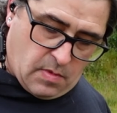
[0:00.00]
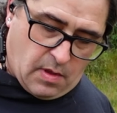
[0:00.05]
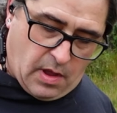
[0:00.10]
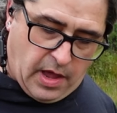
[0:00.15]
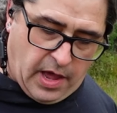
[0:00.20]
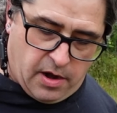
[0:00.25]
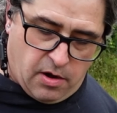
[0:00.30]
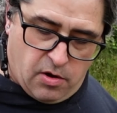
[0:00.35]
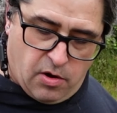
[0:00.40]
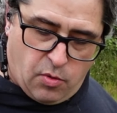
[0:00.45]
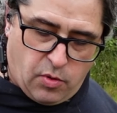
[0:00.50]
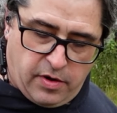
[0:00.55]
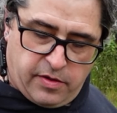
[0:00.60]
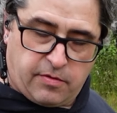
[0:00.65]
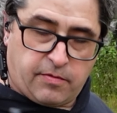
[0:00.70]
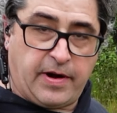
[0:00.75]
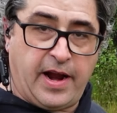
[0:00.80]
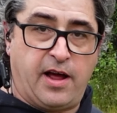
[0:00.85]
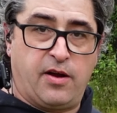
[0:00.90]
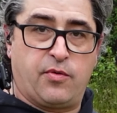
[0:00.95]
I don't know where the
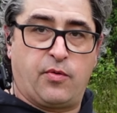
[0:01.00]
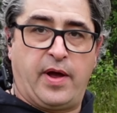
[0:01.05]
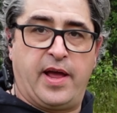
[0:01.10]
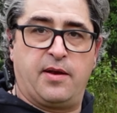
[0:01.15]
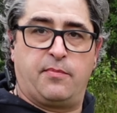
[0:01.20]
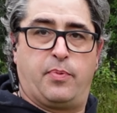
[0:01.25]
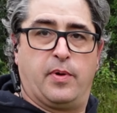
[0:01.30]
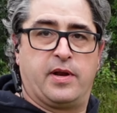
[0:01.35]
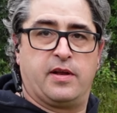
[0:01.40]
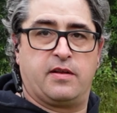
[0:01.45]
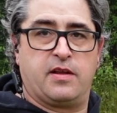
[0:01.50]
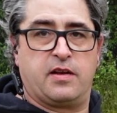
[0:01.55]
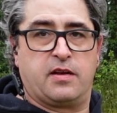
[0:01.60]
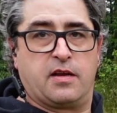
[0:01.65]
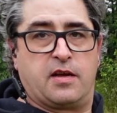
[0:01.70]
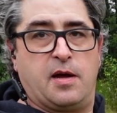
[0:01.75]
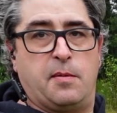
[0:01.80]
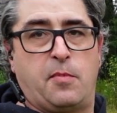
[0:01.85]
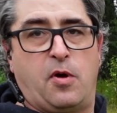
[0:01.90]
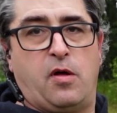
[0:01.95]
round went, but it didn't
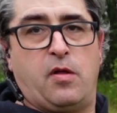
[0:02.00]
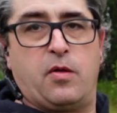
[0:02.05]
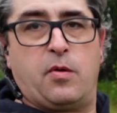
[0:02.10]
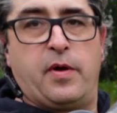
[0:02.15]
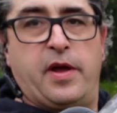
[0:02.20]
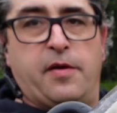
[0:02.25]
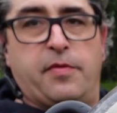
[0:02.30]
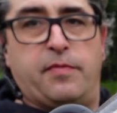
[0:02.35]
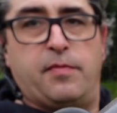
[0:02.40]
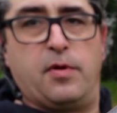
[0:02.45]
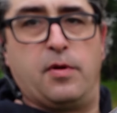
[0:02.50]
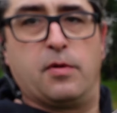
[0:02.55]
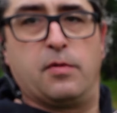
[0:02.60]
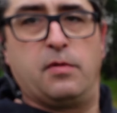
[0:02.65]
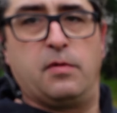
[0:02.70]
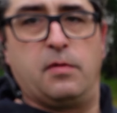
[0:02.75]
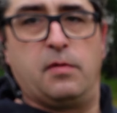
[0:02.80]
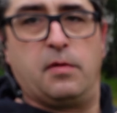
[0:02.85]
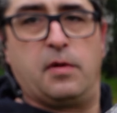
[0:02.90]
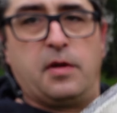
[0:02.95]
come all the way through.
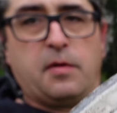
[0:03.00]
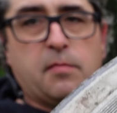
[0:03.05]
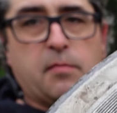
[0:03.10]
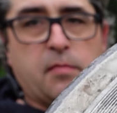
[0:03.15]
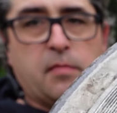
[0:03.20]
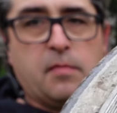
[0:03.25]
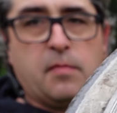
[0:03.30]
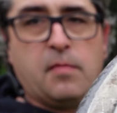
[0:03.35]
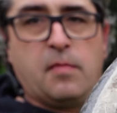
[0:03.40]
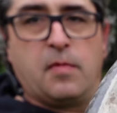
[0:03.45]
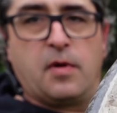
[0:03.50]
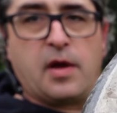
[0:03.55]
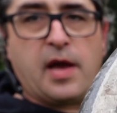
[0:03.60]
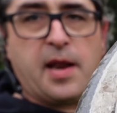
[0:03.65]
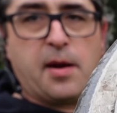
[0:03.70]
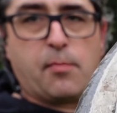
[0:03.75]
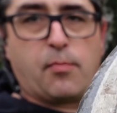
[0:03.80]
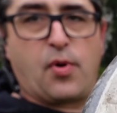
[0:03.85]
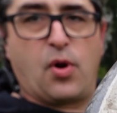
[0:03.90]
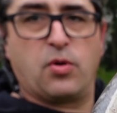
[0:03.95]
It
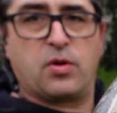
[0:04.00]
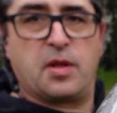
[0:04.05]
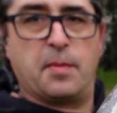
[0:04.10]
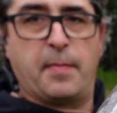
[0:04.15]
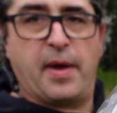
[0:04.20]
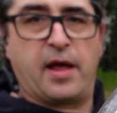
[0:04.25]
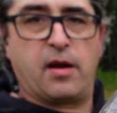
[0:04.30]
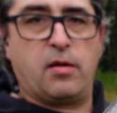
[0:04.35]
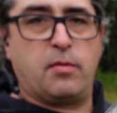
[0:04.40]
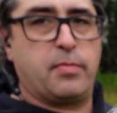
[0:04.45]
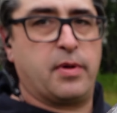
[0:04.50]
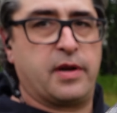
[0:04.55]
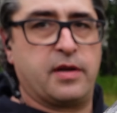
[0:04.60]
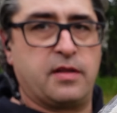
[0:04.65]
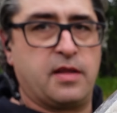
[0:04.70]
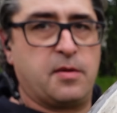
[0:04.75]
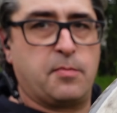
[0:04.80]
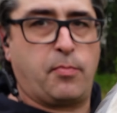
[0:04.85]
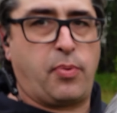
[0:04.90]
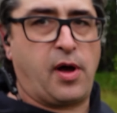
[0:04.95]
kind of broke the metal, but it
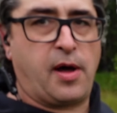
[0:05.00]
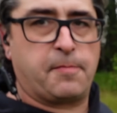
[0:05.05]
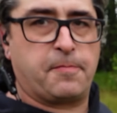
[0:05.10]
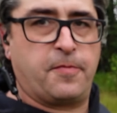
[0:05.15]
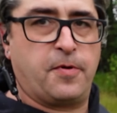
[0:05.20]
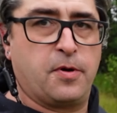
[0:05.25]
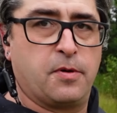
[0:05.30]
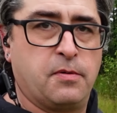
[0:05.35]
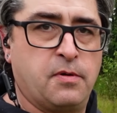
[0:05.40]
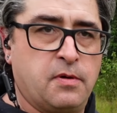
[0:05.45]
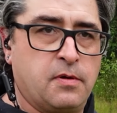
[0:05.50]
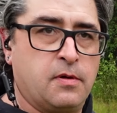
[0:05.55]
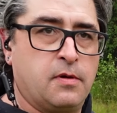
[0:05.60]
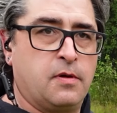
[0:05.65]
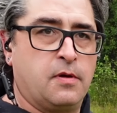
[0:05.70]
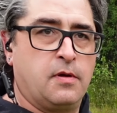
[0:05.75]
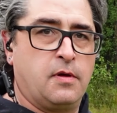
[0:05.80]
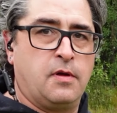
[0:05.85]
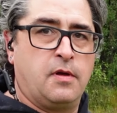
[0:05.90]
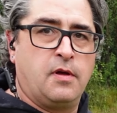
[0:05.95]
didn't pop through.
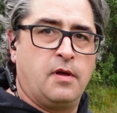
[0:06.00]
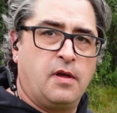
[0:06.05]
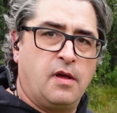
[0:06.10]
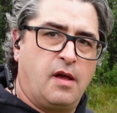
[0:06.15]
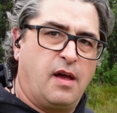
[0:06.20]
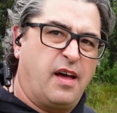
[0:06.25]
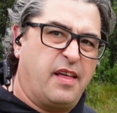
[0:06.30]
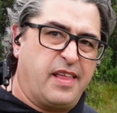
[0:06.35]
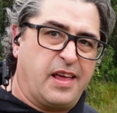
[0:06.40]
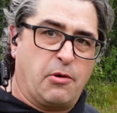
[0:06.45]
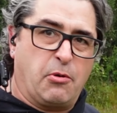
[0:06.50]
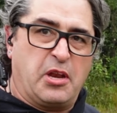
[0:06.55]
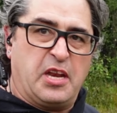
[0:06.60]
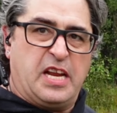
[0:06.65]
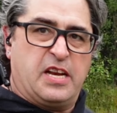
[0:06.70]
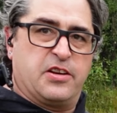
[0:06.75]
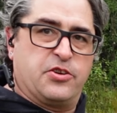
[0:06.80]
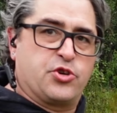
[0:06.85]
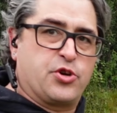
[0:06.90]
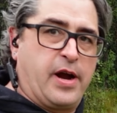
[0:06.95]
I think we
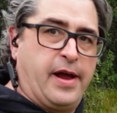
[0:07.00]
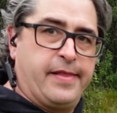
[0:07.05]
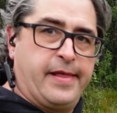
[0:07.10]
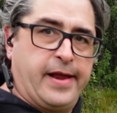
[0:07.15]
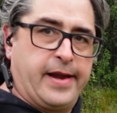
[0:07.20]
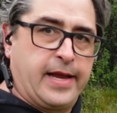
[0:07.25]
need to try that